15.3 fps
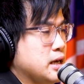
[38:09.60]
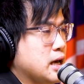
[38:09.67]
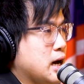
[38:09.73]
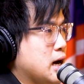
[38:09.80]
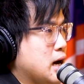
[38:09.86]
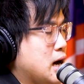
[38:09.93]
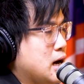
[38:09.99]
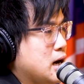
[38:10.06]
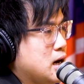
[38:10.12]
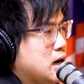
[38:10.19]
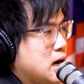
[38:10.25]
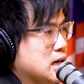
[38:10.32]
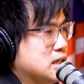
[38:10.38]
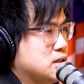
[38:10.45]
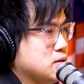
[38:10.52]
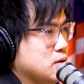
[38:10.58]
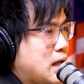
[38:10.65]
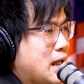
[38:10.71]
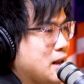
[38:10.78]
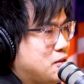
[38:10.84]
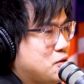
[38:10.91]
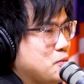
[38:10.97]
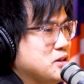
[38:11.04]
Yeah.
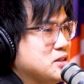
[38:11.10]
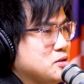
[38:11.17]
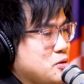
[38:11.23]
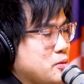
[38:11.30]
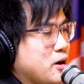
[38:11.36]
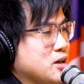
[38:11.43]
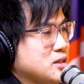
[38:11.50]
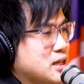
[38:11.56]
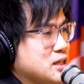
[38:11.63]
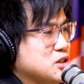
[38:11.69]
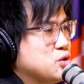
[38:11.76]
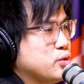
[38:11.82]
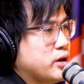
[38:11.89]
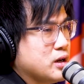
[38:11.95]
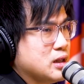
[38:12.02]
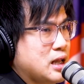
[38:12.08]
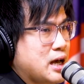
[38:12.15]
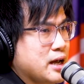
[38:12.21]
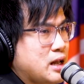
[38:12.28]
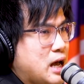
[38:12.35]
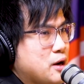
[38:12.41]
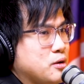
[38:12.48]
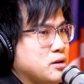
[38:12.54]
To be honest, I just do it
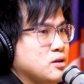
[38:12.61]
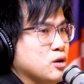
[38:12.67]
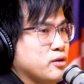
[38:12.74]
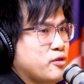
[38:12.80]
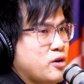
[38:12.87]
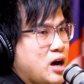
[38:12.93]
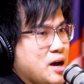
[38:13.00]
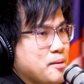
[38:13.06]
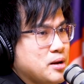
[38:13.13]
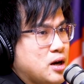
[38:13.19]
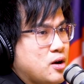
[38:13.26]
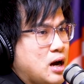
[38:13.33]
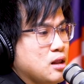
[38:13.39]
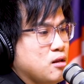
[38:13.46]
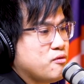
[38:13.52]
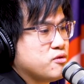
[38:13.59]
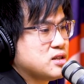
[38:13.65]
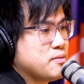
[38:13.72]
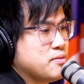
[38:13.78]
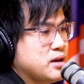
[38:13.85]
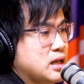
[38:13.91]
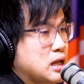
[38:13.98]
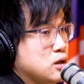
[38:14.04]
online. I don't look for hype now. I look for
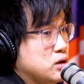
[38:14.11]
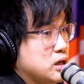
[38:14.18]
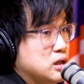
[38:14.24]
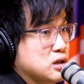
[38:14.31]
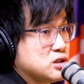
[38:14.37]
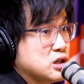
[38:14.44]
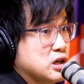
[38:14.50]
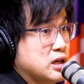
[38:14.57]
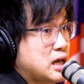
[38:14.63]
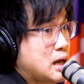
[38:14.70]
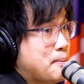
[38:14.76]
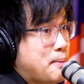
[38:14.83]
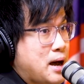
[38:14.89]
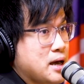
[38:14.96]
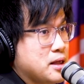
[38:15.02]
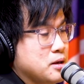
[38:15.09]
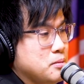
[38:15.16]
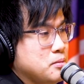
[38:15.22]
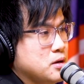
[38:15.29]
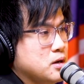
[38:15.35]
something and it looks good. I buy them.